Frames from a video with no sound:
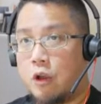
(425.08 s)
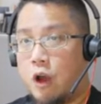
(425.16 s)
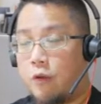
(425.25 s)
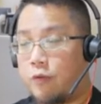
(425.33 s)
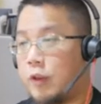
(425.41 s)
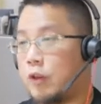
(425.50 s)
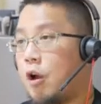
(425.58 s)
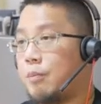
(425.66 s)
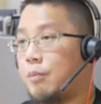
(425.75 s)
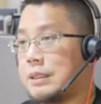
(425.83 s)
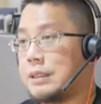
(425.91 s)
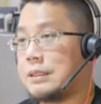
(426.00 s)
of the
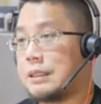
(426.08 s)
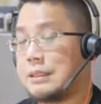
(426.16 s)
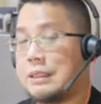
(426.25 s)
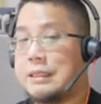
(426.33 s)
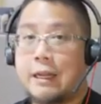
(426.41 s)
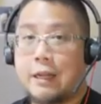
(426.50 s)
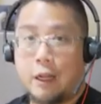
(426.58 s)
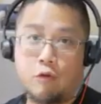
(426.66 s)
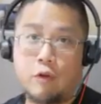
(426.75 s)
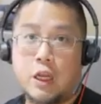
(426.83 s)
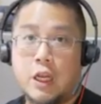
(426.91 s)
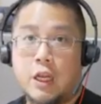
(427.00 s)
top businesses in that
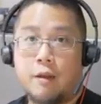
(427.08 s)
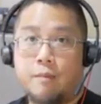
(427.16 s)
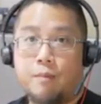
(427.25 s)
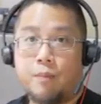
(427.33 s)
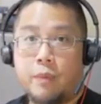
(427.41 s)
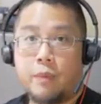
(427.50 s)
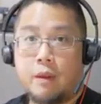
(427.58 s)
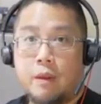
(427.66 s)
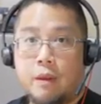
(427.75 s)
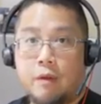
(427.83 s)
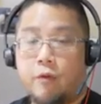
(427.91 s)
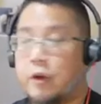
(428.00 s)
country.
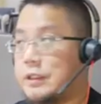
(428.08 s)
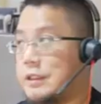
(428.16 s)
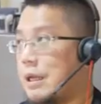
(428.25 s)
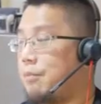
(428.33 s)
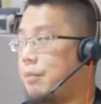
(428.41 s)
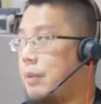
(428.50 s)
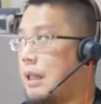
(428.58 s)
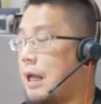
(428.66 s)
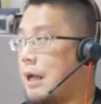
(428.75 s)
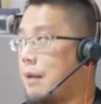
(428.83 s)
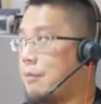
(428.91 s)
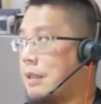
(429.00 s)
For example,
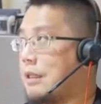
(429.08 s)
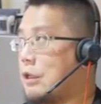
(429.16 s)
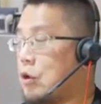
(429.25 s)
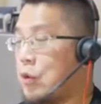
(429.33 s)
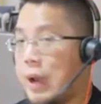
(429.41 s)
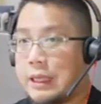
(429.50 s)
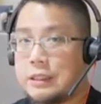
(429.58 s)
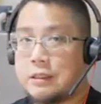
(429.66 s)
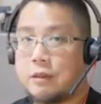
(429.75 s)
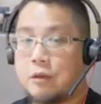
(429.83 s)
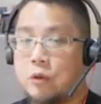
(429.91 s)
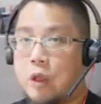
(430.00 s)
in US,
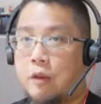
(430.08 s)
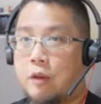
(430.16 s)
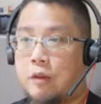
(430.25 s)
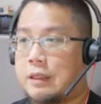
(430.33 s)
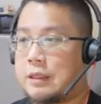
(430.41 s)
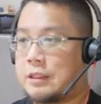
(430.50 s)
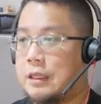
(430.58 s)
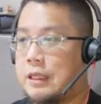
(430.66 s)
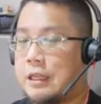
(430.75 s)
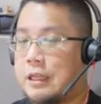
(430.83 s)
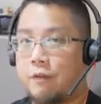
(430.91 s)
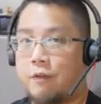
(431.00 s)
there's actually
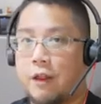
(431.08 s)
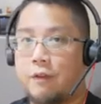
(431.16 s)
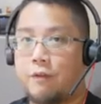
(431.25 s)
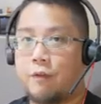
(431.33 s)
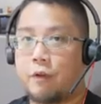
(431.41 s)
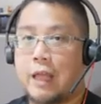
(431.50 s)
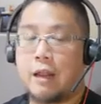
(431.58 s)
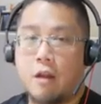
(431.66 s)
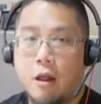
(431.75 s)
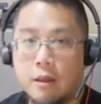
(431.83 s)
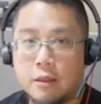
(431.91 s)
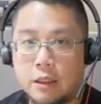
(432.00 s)
index fund for
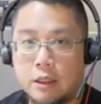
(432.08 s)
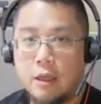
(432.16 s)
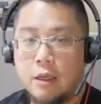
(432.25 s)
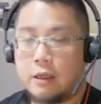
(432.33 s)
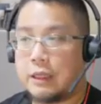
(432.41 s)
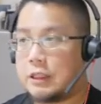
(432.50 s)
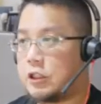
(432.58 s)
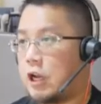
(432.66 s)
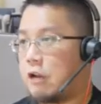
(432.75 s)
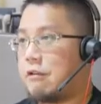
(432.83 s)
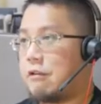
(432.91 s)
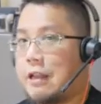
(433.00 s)
technology. There's a
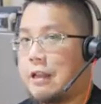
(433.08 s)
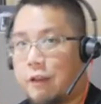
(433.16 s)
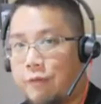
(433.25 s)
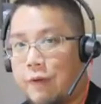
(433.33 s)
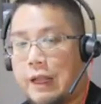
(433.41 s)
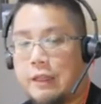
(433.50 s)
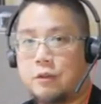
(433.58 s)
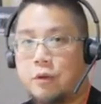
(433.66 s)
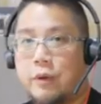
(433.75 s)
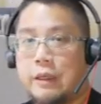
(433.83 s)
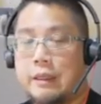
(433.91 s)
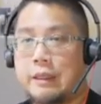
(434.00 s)
general index fund.
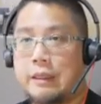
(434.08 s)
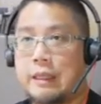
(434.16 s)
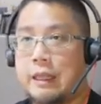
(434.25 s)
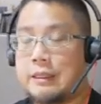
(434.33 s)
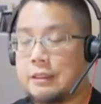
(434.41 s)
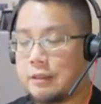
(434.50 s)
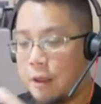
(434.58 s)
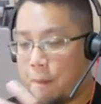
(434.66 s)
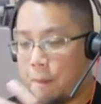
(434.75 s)
So they just